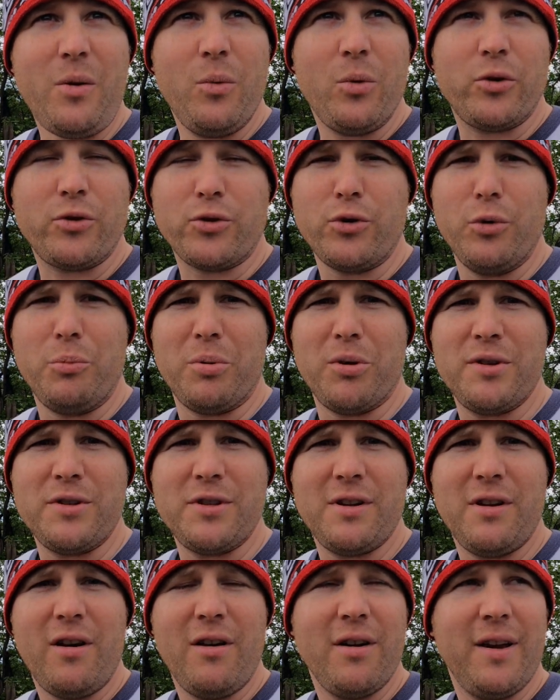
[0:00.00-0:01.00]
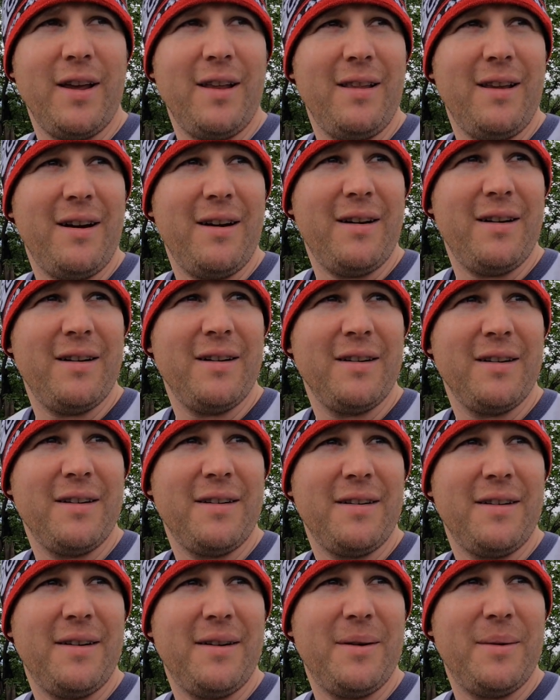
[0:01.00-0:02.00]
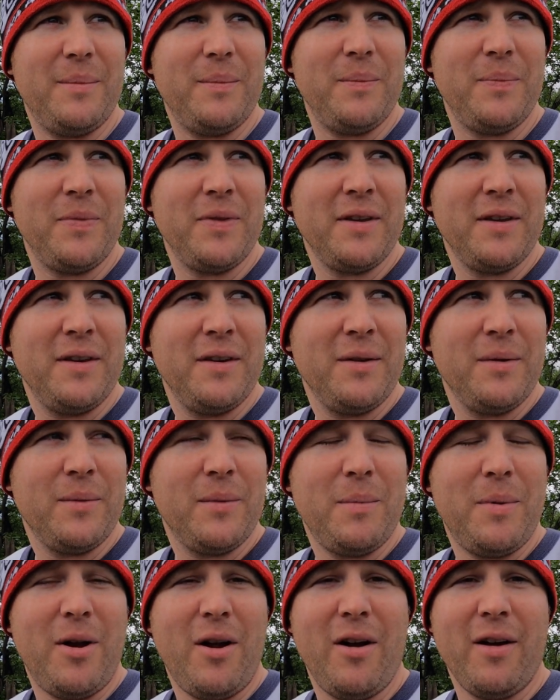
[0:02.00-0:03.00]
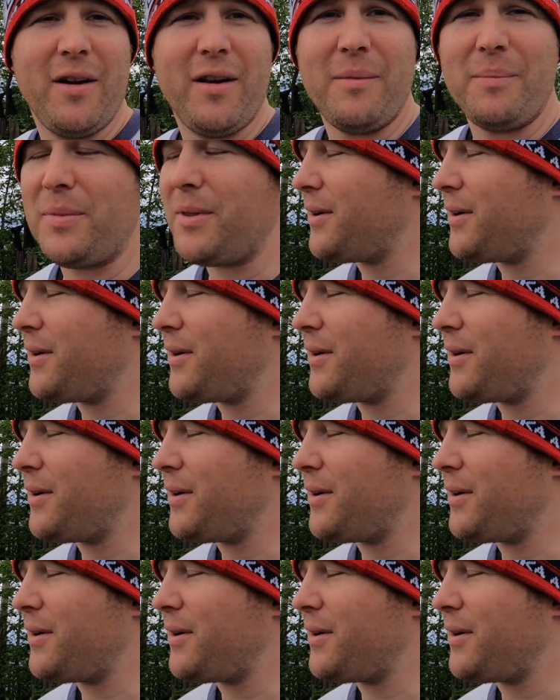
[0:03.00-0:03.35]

were troopers and hung in there. Been hung up